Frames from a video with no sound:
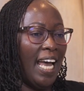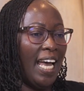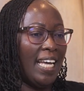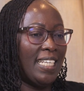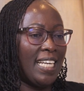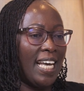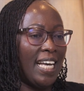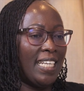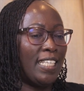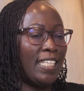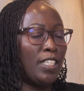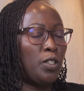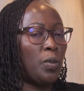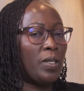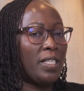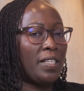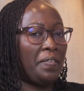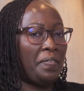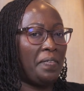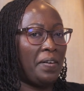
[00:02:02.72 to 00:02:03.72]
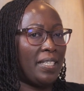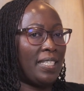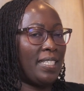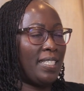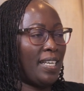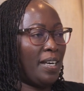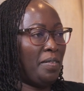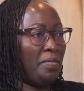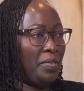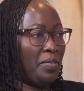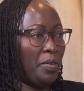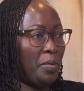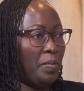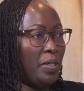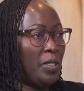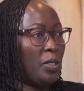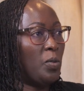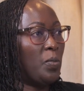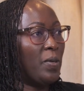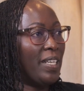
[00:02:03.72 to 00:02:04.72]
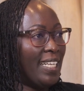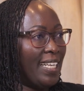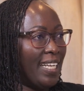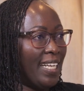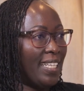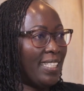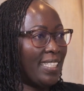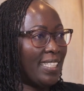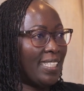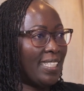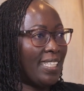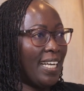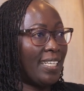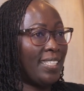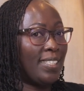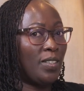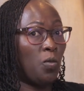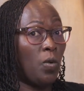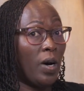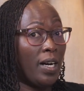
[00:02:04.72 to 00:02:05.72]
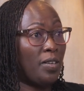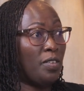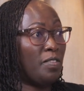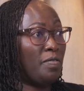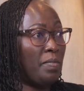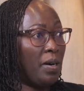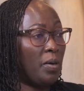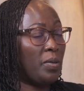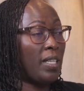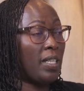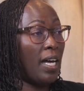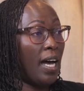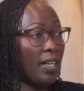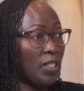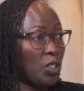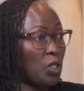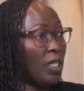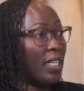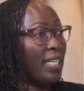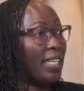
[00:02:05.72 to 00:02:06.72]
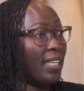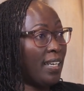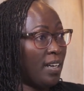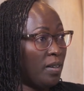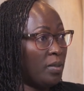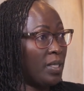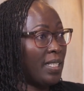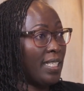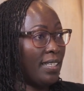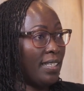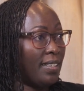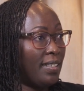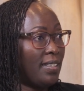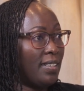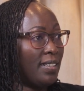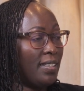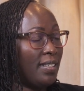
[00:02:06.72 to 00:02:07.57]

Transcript: And it was the first time for me to witness that word of mouth actually counted.